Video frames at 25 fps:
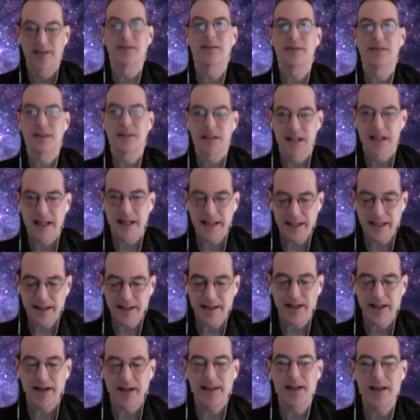I
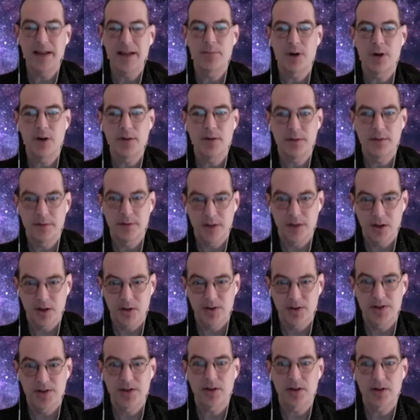think both of those
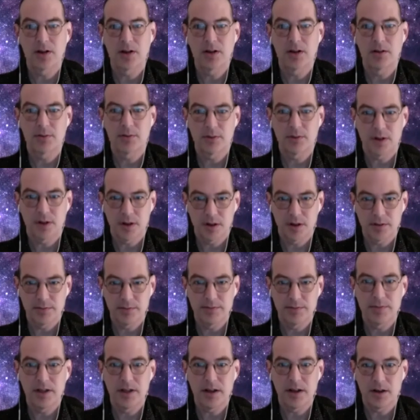are
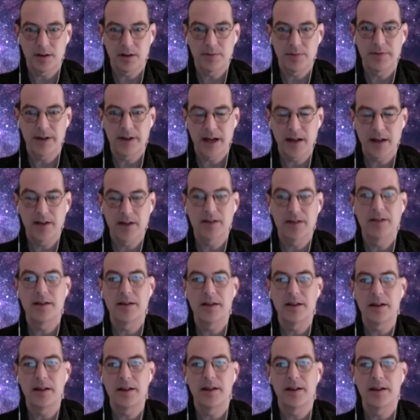valid.
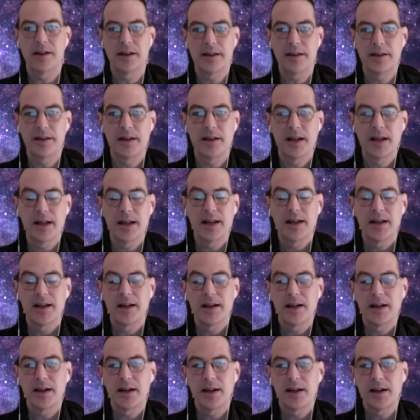That
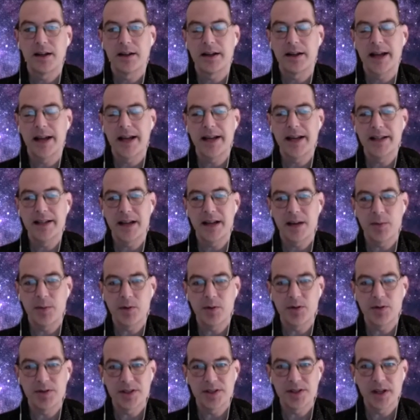anatomical
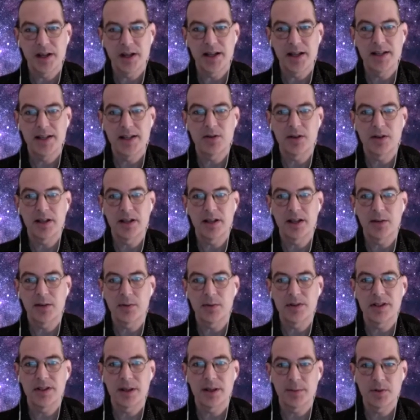studies looking at
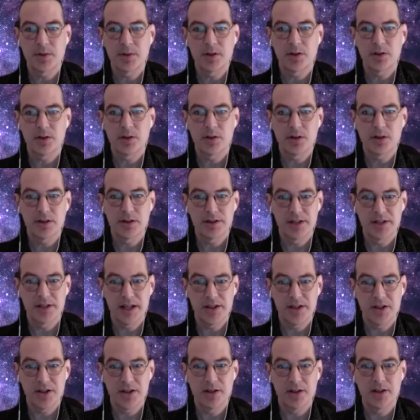receptor
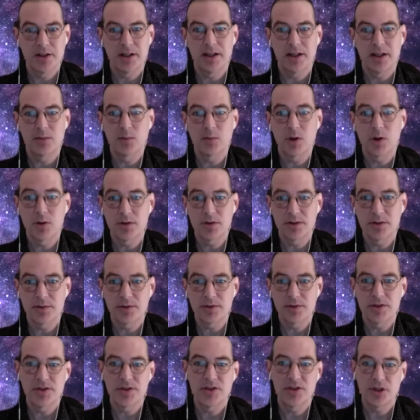localization in rodents
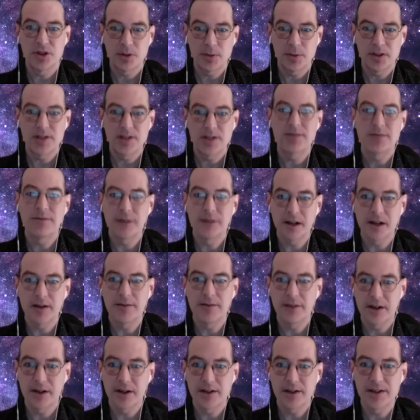versus human is very,
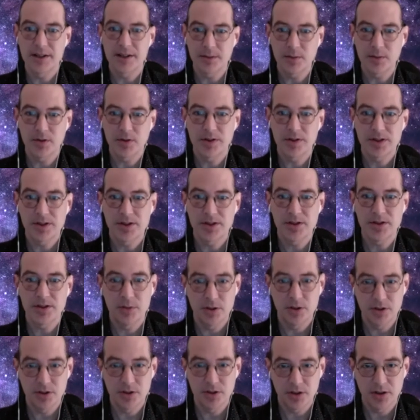very similar
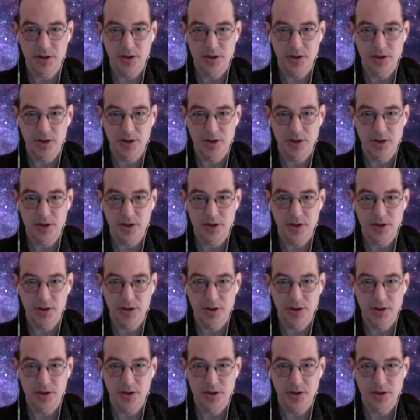distribution